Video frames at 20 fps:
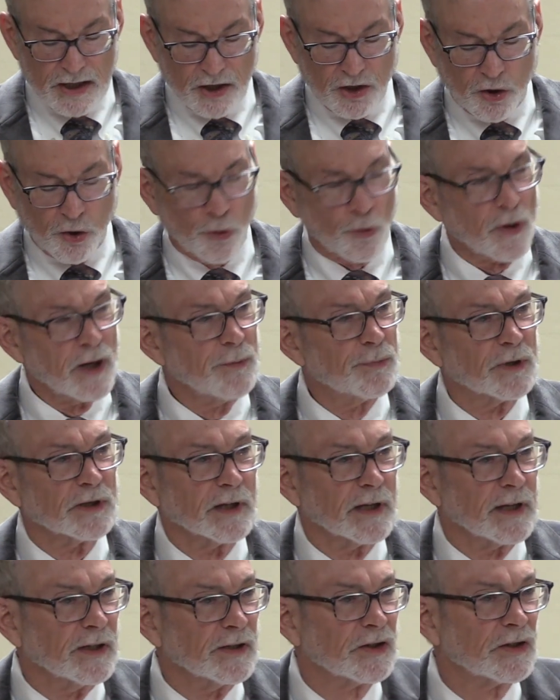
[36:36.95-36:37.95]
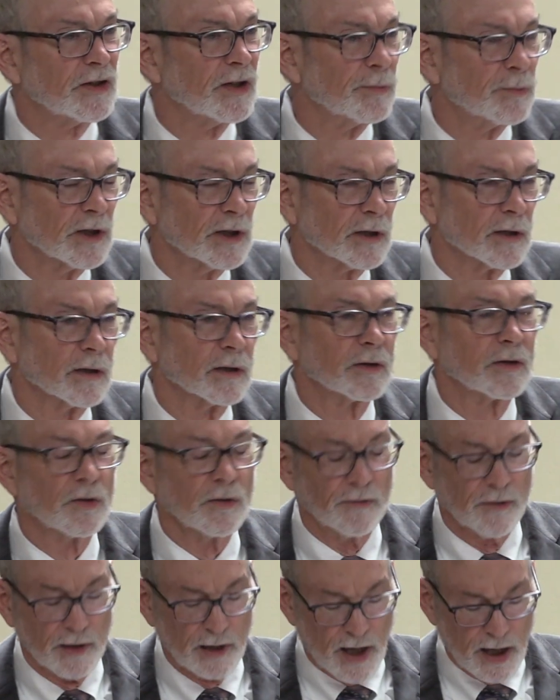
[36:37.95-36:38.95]
creepily similar to
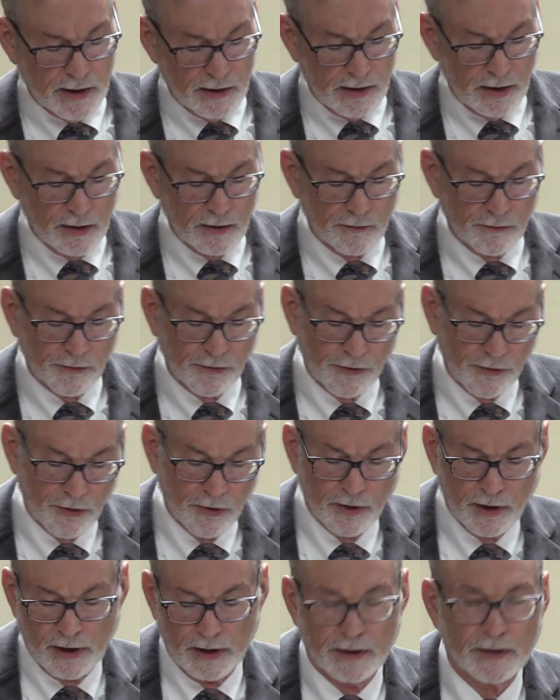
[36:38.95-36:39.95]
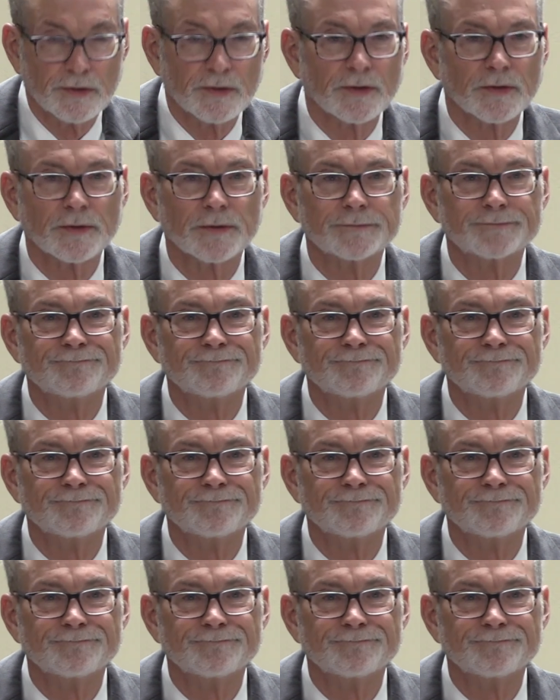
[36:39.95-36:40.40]
the 1930s.